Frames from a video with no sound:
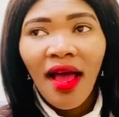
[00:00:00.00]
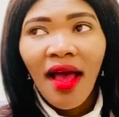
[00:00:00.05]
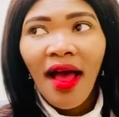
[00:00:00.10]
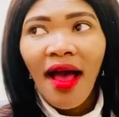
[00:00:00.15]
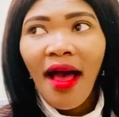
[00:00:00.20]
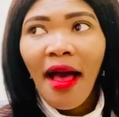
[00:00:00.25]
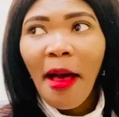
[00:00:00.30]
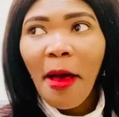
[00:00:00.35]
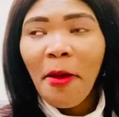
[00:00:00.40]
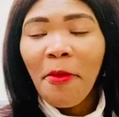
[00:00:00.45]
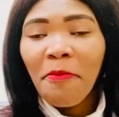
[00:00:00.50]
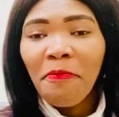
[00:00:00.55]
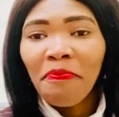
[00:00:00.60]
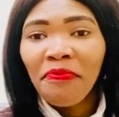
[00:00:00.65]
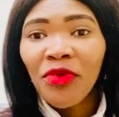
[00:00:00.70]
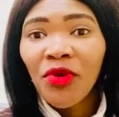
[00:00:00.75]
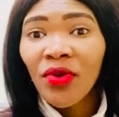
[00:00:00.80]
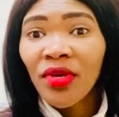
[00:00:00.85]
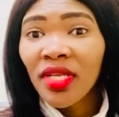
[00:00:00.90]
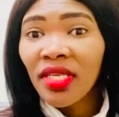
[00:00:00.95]

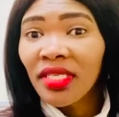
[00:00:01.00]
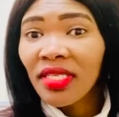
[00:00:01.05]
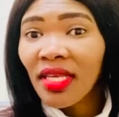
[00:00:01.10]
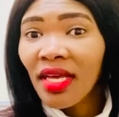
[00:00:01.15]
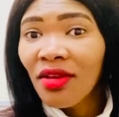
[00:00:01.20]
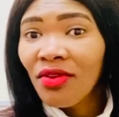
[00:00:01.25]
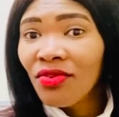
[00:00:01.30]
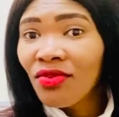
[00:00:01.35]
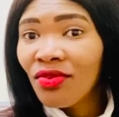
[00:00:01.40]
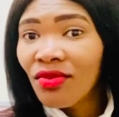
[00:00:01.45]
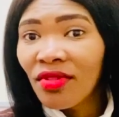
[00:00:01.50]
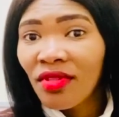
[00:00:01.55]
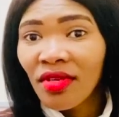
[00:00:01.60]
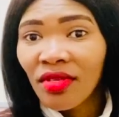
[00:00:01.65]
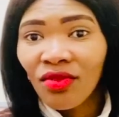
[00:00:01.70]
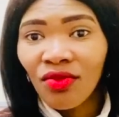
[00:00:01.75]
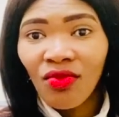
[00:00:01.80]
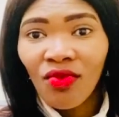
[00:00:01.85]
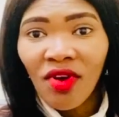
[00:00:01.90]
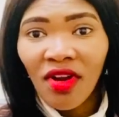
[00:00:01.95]
UNISA, usually there's
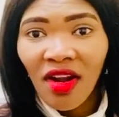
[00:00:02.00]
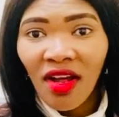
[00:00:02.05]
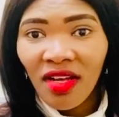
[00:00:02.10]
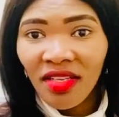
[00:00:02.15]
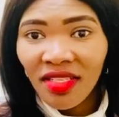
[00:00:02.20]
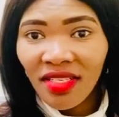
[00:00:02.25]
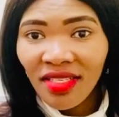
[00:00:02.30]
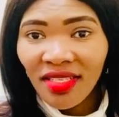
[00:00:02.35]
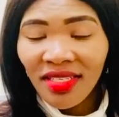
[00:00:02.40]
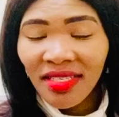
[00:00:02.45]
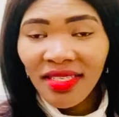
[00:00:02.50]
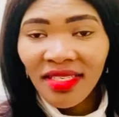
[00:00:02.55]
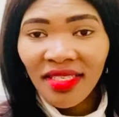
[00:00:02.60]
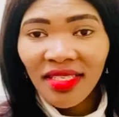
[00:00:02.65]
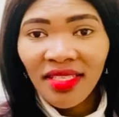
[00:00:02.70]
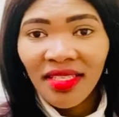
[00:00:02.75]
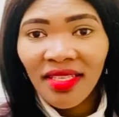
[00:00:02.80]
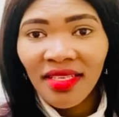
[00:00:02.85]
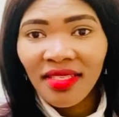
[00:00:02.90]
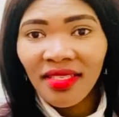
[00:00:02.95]
no classes,
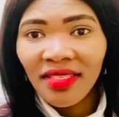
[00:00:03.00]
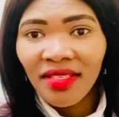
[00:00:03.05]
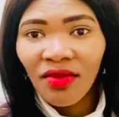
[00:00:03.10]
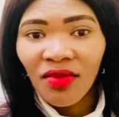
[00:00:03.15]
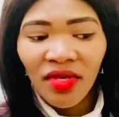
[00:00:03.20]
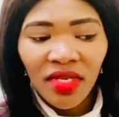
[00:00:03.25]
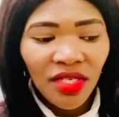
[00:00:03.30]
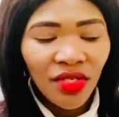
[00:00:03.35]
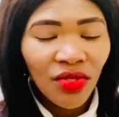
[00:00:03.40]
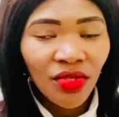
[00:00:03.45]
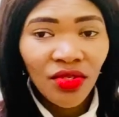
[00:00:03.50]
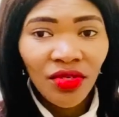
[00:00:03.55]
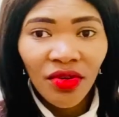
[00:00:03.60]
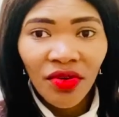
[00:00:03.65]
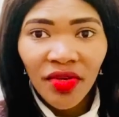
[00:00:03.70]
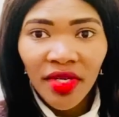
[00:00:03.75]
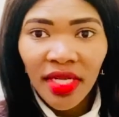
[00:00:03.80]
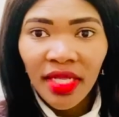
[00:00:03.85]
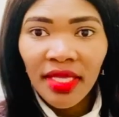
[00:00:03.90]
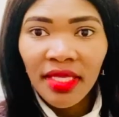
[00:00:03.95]
there's only
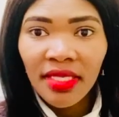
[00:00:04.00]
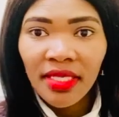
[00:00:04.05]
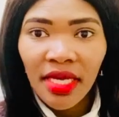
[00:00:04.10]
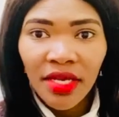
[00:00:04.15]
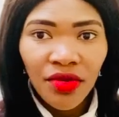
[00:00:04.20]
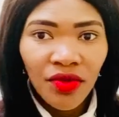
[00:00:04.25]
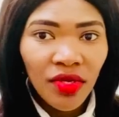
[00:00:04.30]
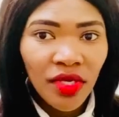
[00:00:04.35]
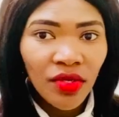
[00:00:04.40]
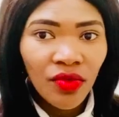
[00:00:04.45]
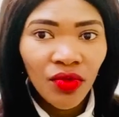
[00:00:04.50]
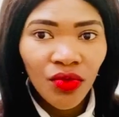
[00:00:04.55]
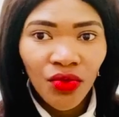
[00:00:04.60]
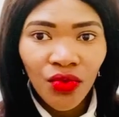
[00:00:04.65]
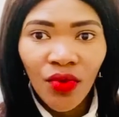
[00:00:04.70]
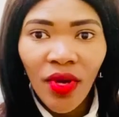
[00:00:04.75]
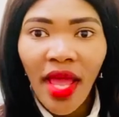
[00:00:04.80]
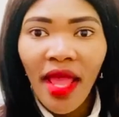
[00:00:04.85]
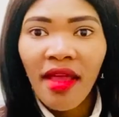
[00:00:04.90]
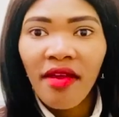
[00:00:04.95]
tutorials, and you need to
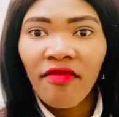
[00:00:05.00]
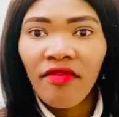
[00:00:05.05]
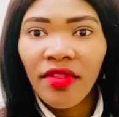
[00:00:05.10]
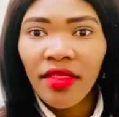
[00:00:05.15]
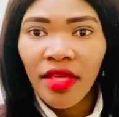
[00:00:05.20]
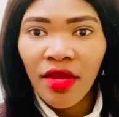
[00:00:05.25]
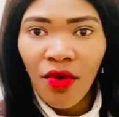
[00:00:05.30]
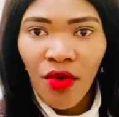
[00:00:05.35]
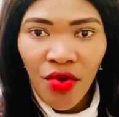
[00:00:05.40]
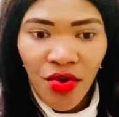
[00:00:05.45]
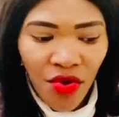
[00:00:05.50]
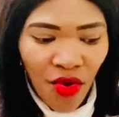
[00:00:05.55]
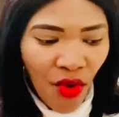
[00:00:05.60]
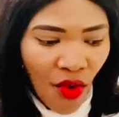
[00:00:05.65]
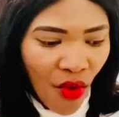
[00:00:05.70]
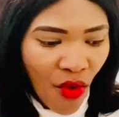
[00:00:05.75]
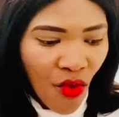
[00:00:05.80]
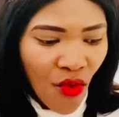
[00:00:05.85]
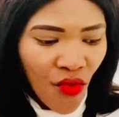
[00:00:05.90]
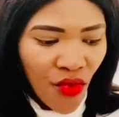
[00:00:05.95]
do everything on your
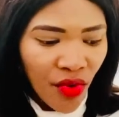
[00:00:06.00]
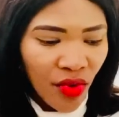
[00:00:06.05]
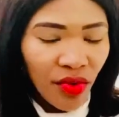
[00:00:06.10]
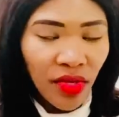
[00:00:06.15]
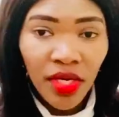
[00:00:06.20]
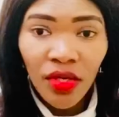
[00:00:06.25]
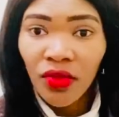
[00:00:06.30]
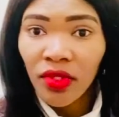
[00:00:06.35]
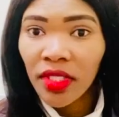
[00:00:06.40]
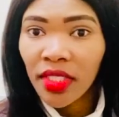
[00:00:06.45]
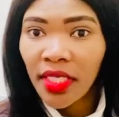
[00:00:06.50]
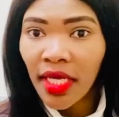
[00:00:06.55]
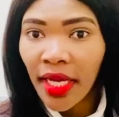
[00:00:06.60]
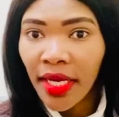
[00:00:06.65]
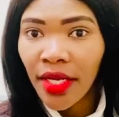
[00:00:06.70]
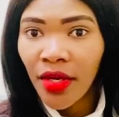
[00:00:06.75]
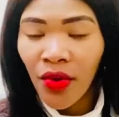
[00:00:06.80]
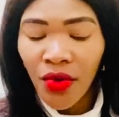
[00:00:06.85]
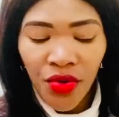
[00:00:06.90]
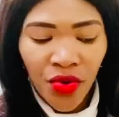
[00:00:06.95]
own. You need to
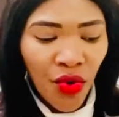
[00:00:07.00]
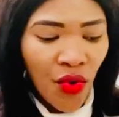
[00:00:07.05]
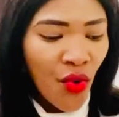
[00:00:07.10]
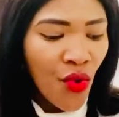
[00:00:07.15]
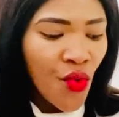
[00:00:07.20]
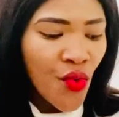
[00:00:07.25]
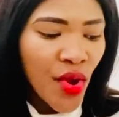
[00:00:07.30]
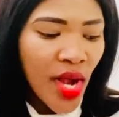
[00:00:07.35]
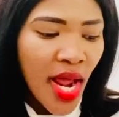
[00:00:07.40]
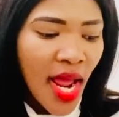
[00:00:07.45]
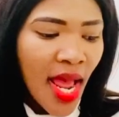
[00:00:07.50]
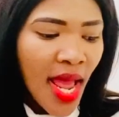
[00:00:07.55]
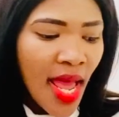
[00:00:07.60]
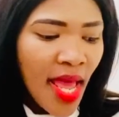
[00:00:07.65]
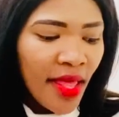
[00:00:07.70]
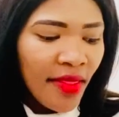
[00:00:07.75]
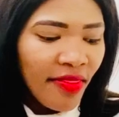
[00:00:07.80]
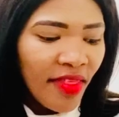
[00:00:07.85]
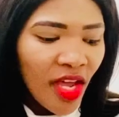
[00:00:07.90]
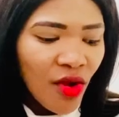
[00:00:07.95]
study on your own.
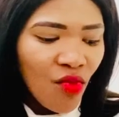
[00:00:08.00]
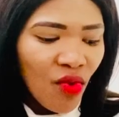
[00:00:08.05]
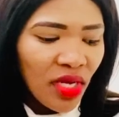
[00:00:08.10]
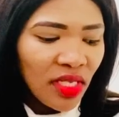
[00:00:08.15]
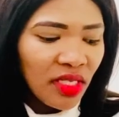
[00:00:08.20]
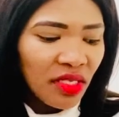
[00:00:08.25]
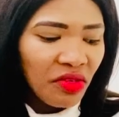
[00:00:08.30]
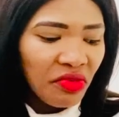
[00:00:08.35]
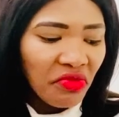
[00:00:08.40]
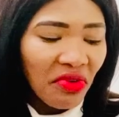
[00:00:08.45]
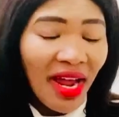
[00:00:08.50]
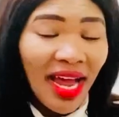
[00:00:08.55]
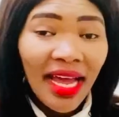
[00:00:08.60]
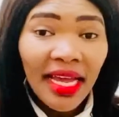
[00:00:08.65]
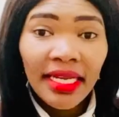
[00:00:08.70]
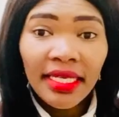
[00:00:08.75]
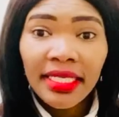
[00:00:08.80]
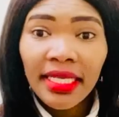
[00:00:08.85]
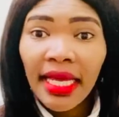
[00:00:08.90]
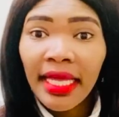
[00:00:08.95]
That wasn't
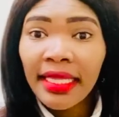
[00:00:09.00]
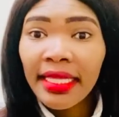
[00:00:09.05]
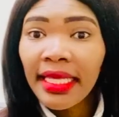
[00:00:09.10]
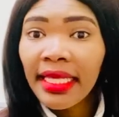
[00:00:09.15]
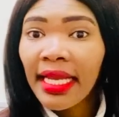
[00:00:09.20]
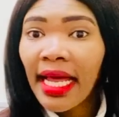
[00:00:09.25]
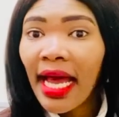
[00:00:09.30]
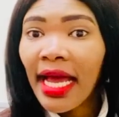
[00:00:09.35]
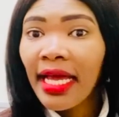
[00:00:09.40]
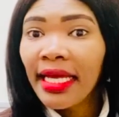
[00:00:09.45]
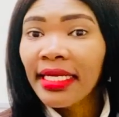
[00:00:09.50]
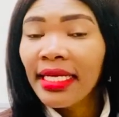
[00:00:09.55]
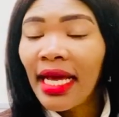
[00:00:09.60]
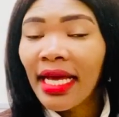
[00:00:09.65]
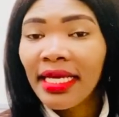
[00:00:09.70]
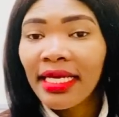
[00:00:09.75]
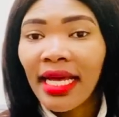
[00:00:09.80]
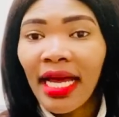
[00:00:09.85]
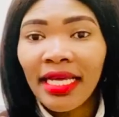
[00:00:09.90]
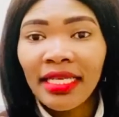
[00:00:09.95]
right. And then
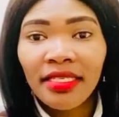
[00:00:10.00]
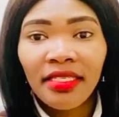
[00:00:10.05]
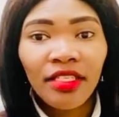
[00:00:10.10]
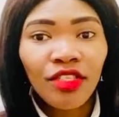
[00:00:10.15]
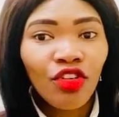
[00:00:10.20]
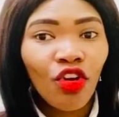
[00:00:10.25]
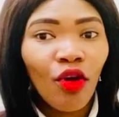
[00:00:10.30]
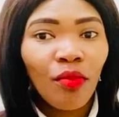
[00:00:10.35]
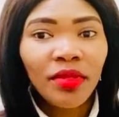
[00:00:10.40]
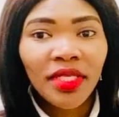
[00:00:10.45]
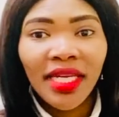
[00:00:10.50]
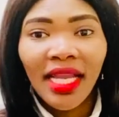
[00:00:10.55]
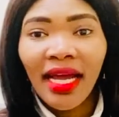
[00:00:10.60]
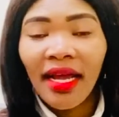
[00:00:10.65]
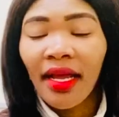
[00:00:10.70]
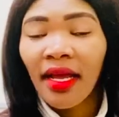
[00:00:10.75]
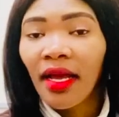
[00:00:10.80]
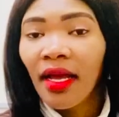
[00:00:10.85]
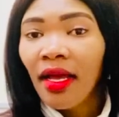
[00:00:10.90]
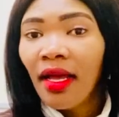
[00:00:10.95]
I stopped,
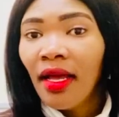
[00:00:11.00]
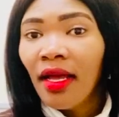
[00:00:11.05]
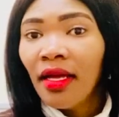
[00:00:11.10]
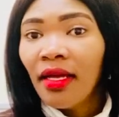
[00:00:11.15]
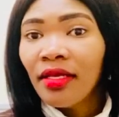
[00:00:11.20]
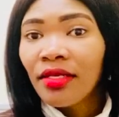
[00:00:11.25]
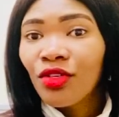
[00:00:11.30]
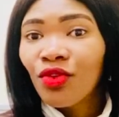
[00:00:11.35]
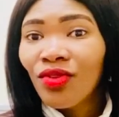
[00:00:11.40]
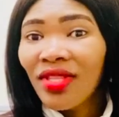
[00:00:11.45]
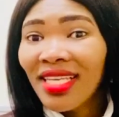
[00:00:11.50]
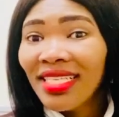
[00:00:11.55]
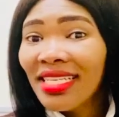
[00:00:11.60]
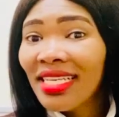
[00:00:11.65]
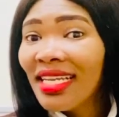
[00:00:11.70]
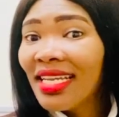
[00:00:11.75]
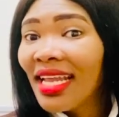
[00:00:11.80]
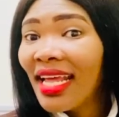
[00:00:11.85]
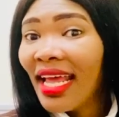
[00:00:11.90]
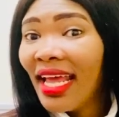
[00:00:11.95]
like
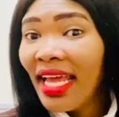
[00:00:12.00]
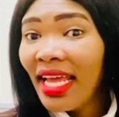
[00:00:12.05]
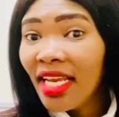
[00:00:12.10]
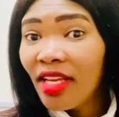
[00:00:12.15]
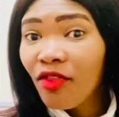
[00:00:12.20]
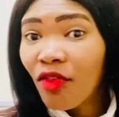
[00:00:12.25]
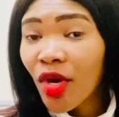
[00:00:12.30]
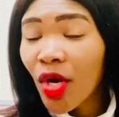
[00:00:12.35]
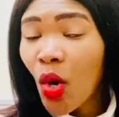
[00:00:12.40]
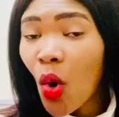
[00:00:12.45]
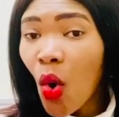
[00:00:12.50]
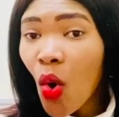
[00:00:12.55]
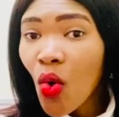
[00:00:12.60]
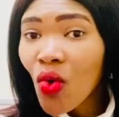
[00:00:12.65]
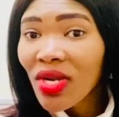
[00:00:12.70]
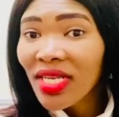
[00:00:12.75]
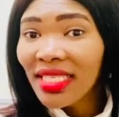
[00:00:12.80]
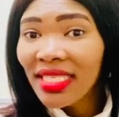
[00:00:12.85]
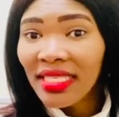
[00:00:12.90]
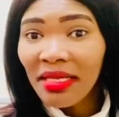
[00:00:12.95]
2008, for a
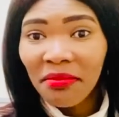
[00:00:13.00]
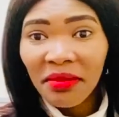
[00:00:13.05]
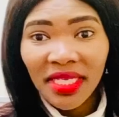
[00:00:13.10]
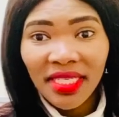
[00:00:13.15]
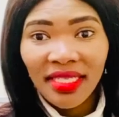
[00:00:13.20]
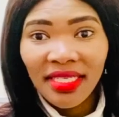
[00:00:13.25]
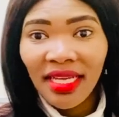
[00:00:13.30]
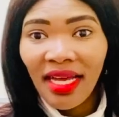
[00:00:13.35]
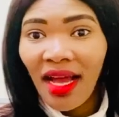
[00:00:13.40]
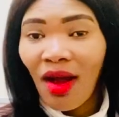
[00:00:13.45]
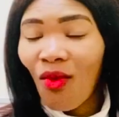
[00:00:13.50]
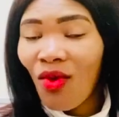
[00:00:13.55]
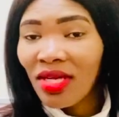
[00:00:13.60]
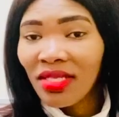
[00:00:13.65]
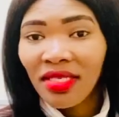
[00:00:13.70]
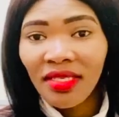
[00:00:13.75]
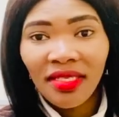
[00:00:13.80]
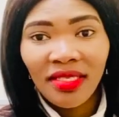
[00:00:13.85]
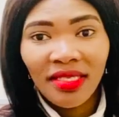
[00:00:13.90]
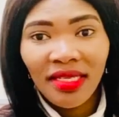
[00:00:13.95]
whole semester I
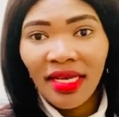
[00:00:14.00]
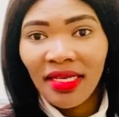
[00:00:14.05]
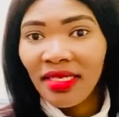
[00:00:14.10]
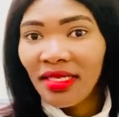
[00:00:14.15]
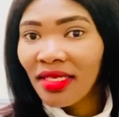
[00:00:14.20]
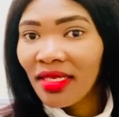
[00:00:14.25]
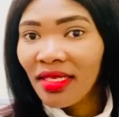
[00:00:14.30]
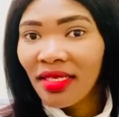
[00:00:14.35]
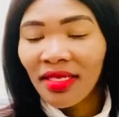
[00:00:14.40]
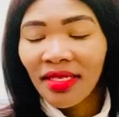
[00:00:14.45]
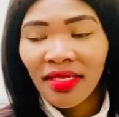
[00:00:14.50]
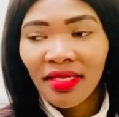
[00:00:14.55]
wasn't studying.